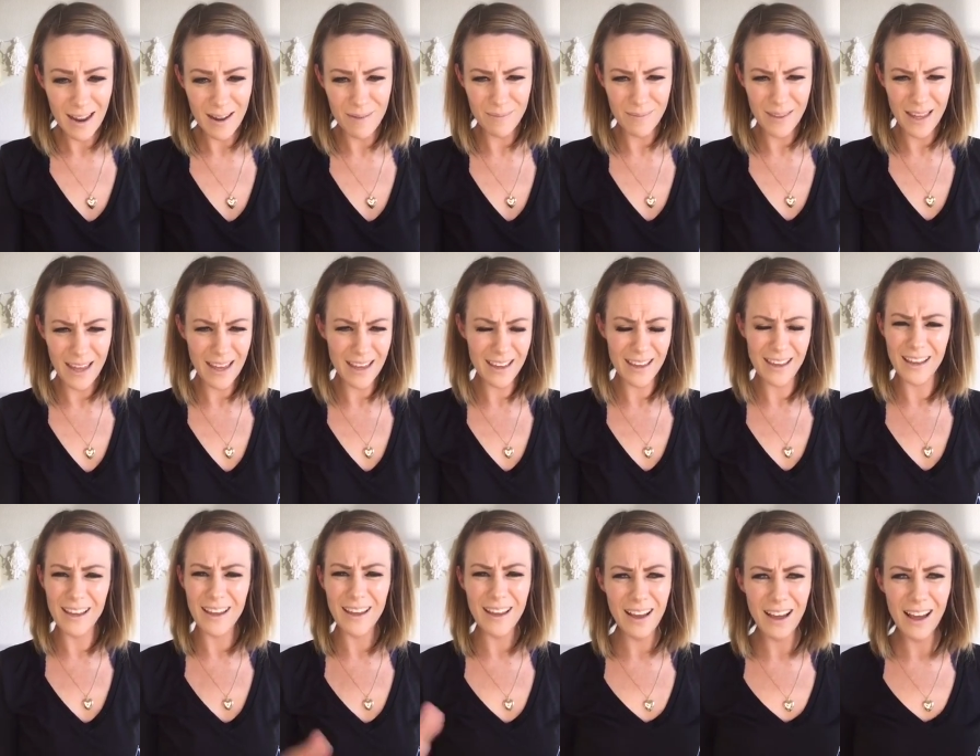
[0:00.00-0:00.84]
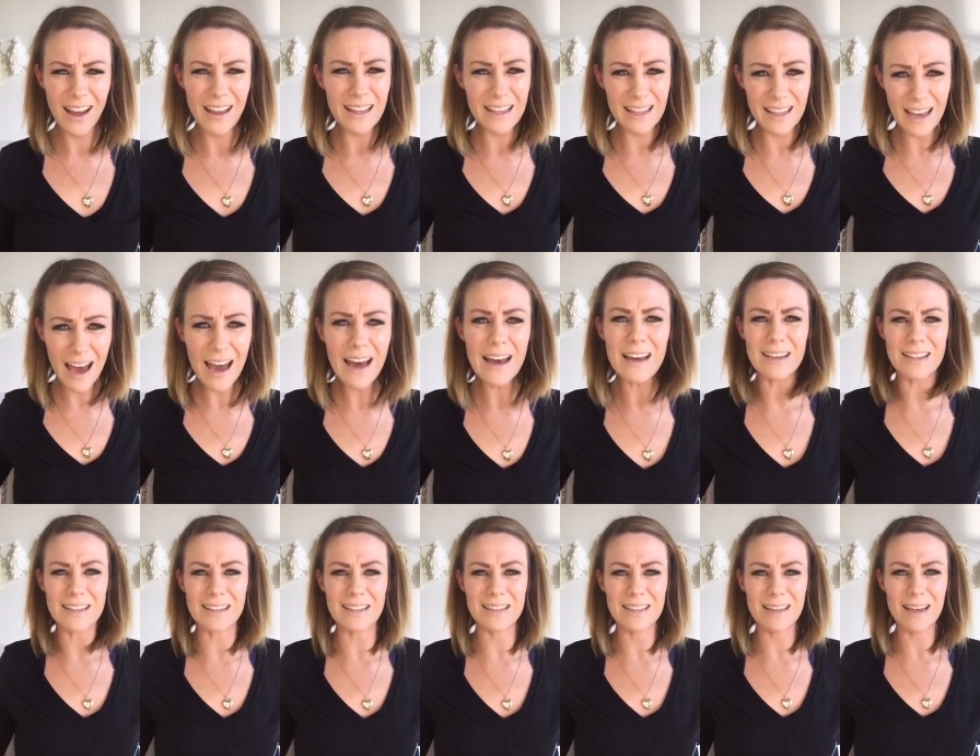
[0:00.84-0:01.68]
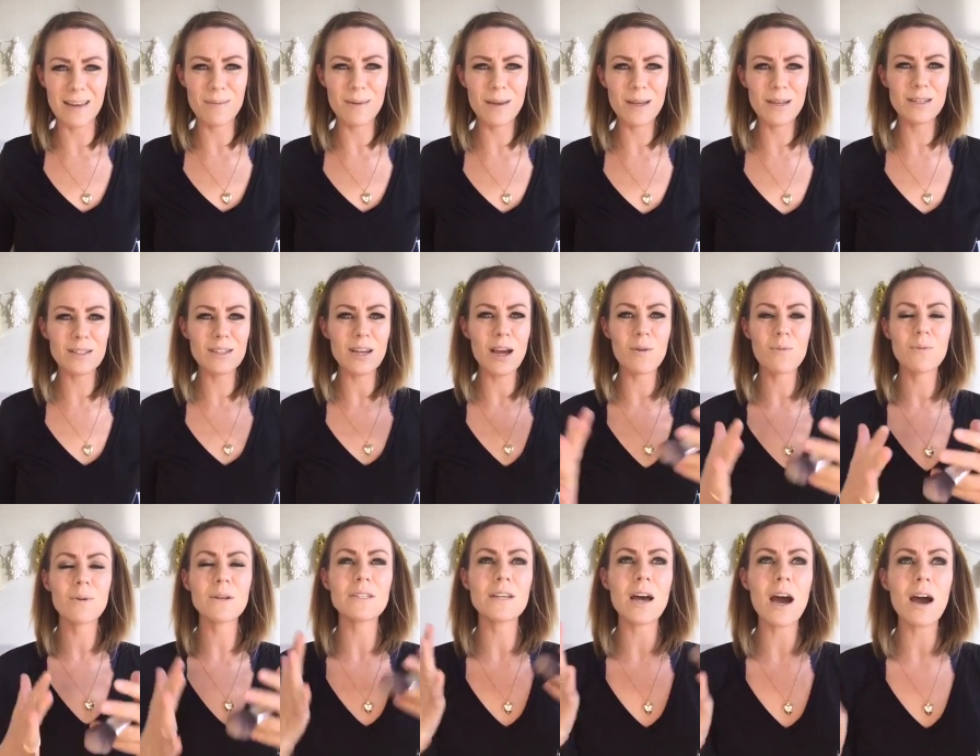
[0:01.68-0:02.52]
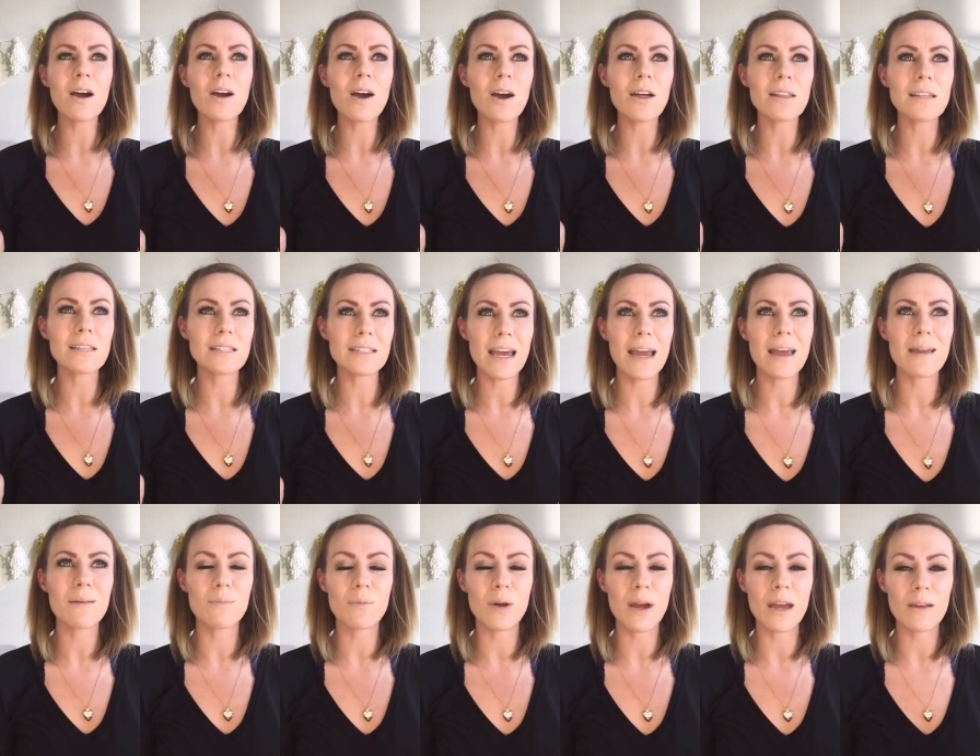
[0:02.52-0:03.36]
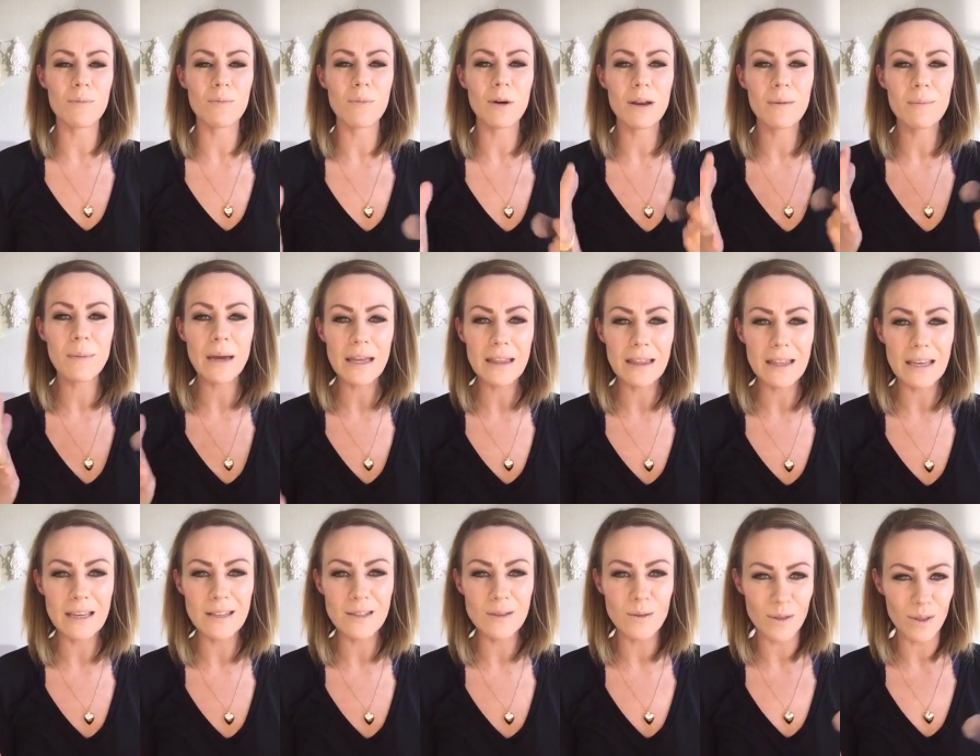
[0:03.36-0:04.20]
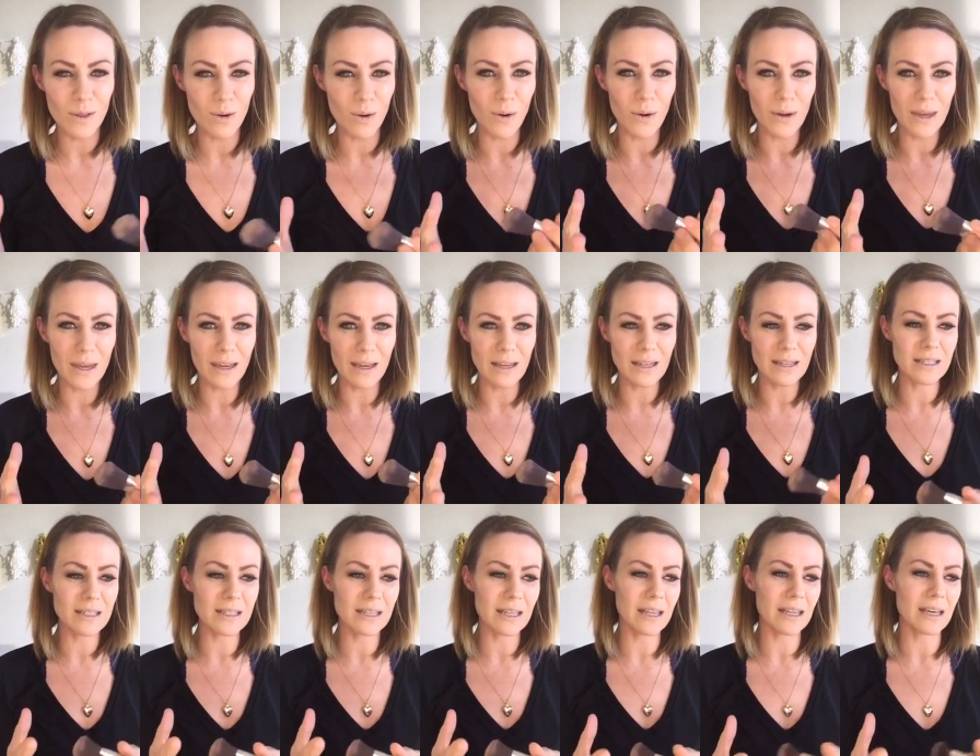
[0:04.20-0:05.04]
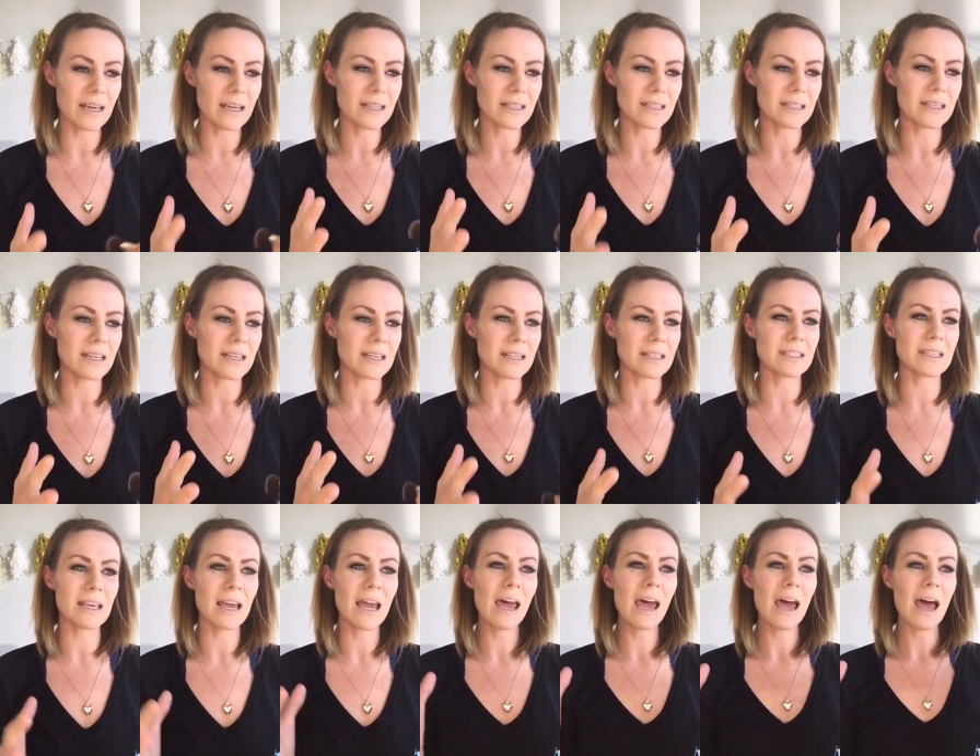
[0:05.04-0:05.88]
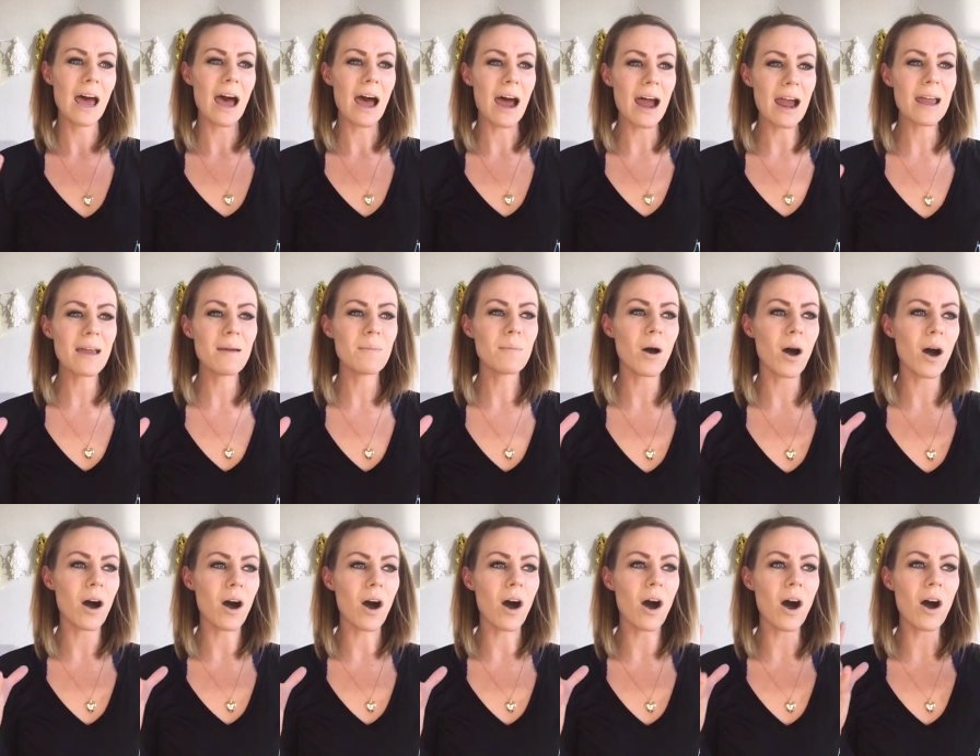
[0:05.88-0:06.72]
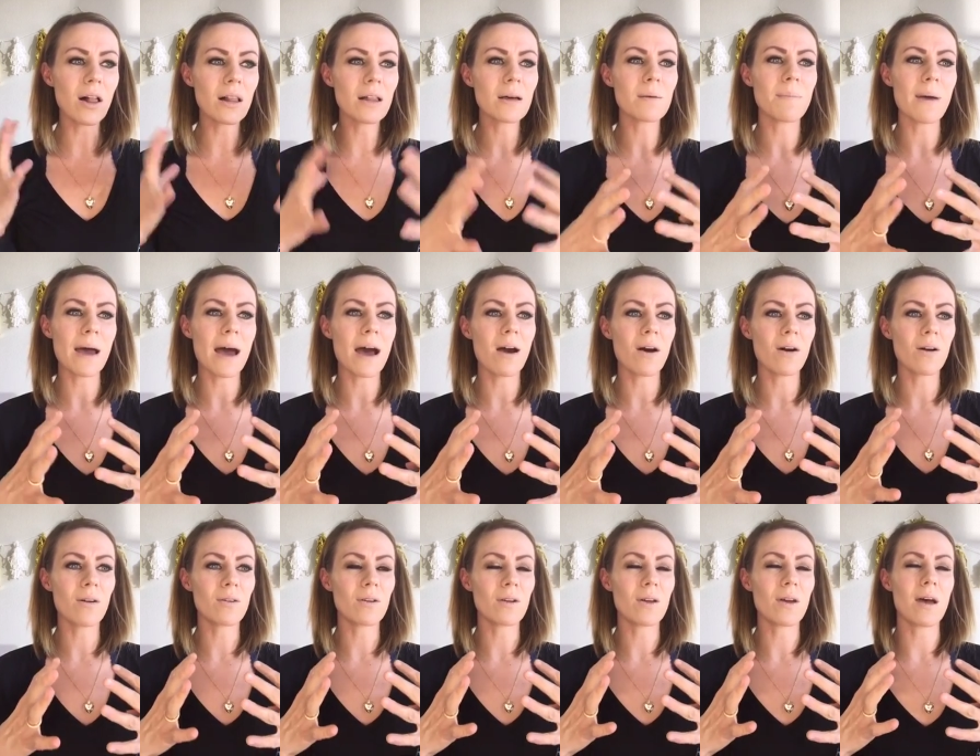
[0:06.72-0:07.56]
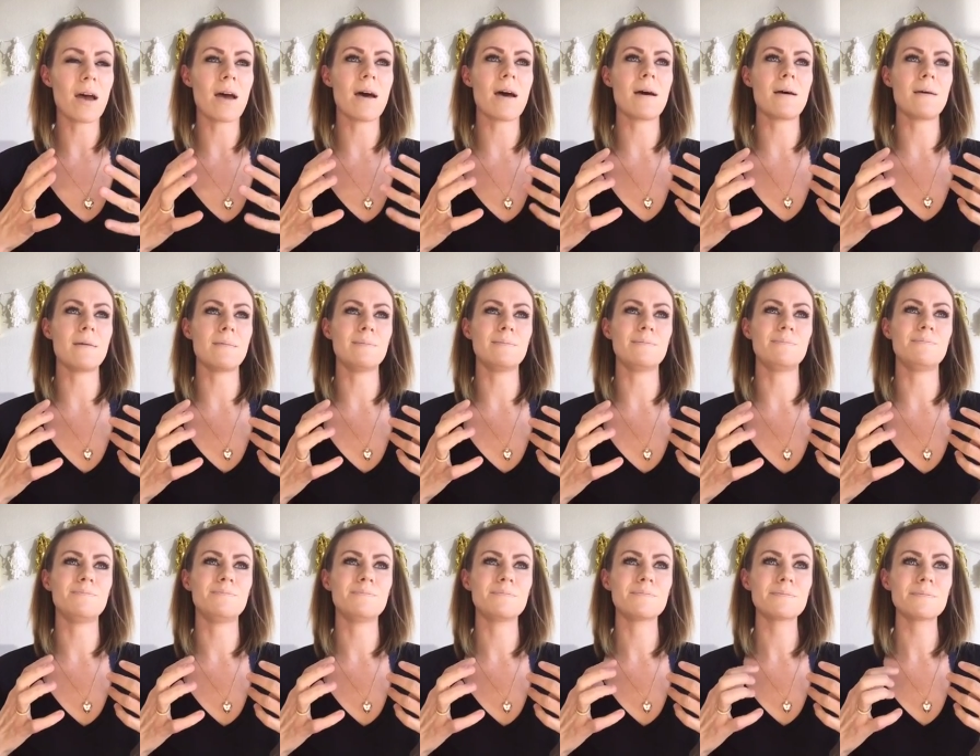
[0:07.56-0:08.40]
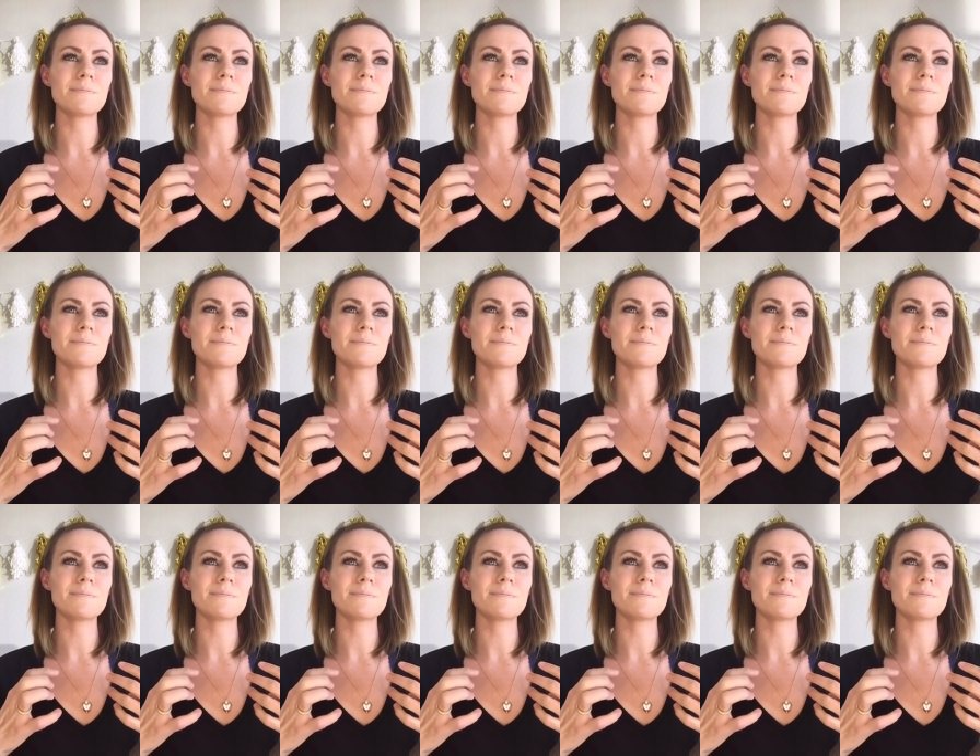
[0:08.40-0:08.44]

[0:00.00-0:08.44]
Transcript: I'm like, yes. I mean, we talk all the time, right? One of my things with going into this is I am all about. Um,